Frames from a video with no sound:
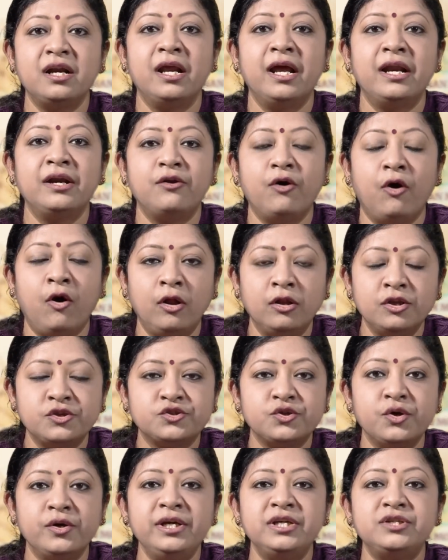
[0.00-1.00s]
and
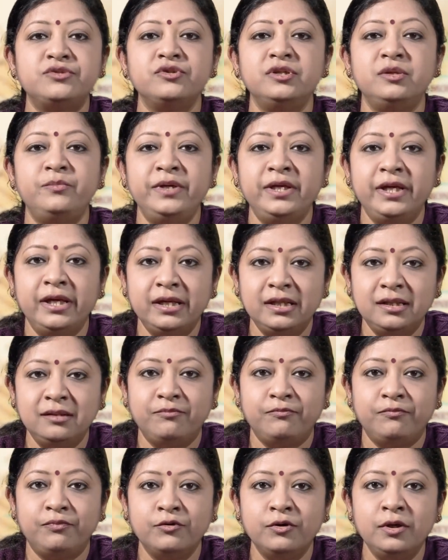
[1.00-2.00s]
also it will be
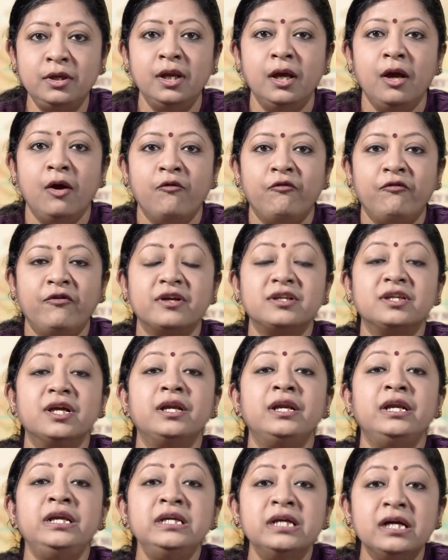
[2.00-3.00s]
helpful for the
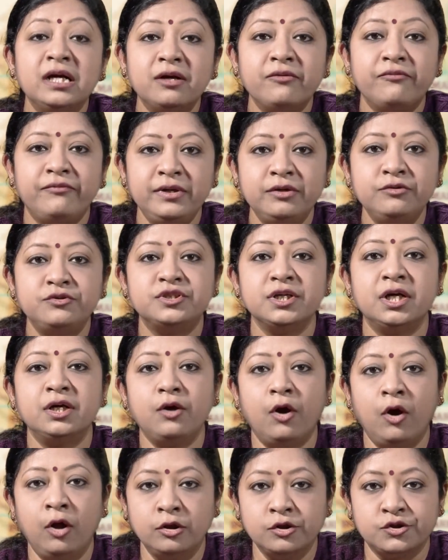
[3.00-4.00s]
near future
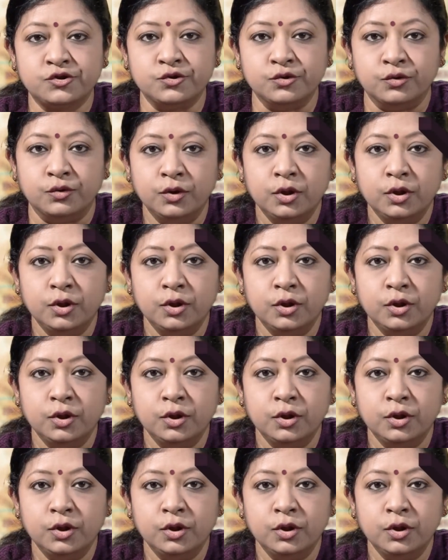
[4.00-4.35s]
also.